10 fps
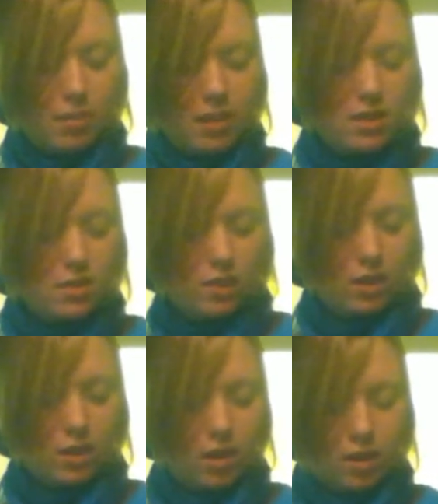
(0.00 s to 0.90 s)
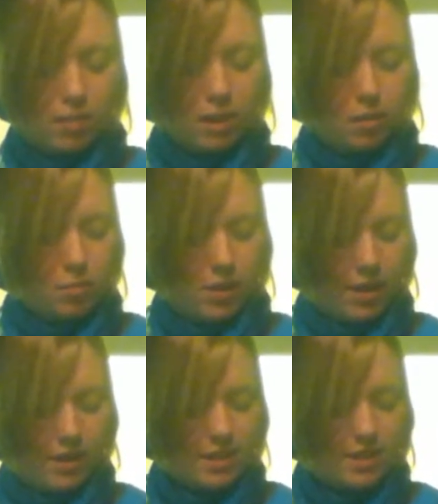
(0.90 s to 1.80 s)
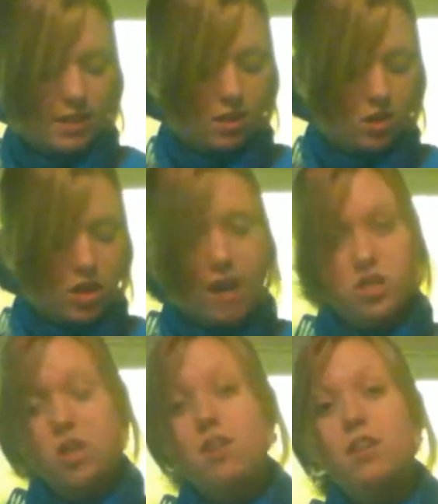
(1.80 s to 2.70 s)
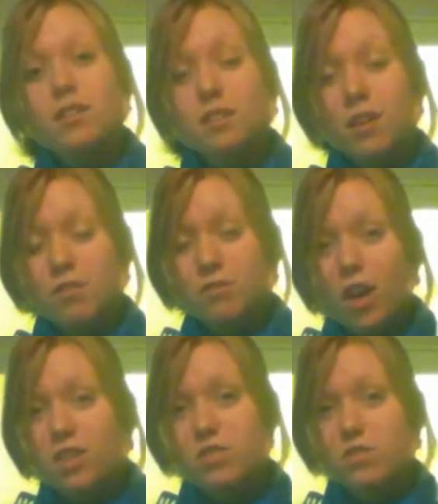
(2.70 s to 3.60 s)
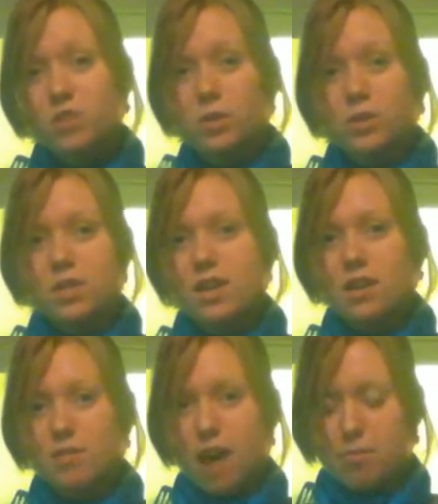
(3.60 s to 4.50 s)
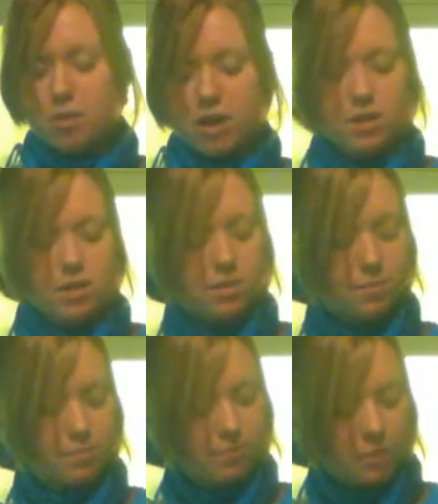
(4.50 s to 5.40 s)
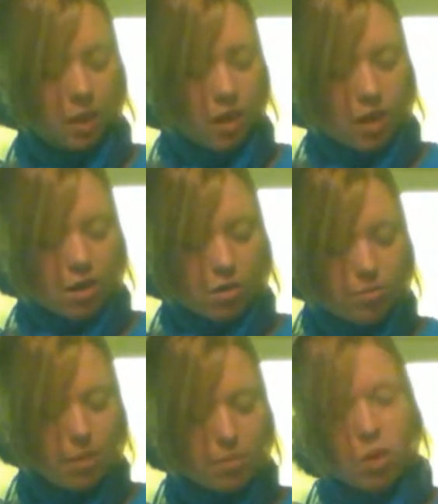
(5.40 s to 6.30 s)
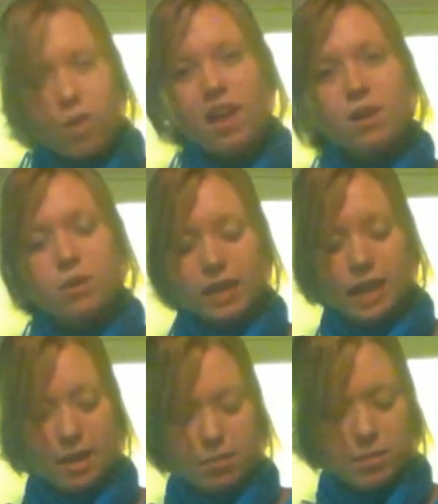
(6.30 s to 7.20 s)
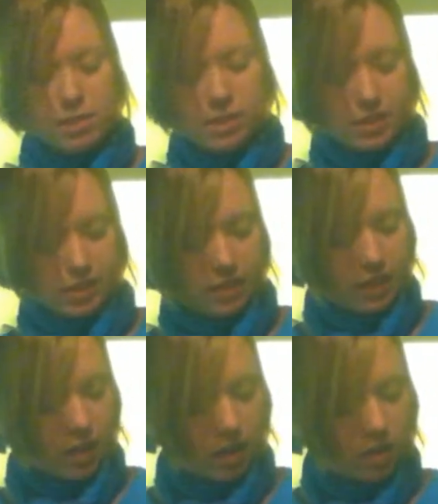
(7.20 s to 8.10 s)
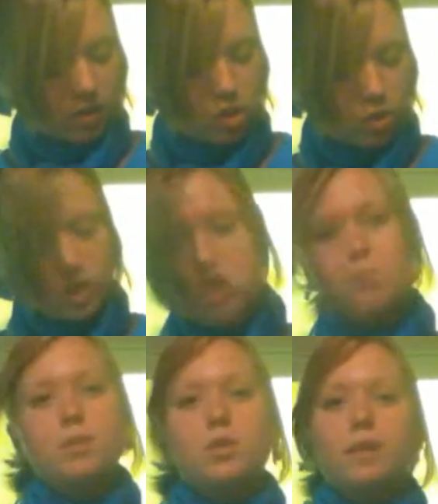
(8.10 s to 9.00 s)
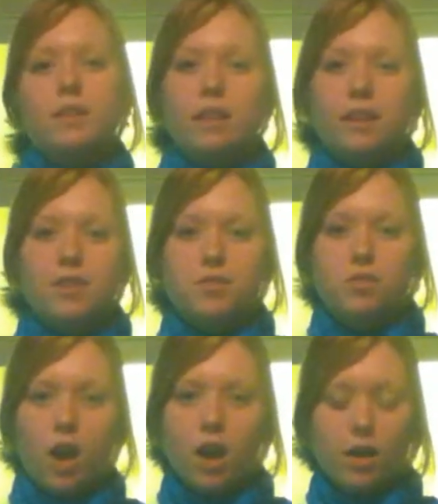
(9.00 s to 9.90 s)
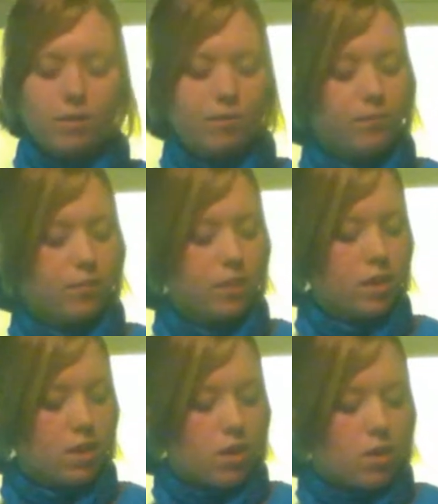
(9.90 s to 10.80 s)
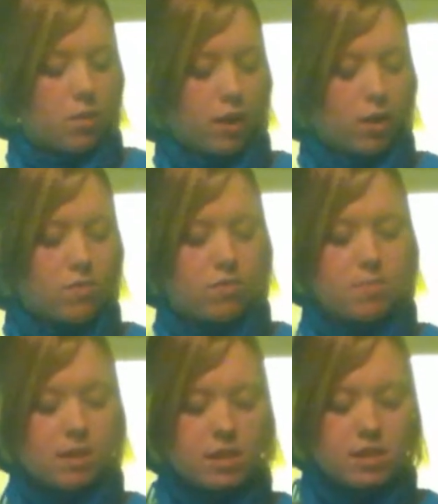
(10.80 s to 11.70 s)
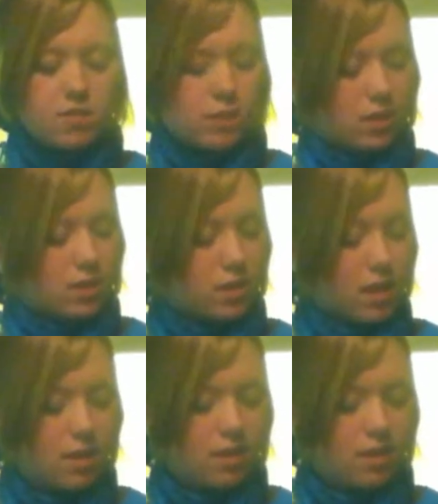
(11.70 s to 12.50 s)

the base of the economy in the prairies is the extraction of fossil fuels and evaporates. Remember all that organic material that got squished between the layers of rock? Well, over millions of years,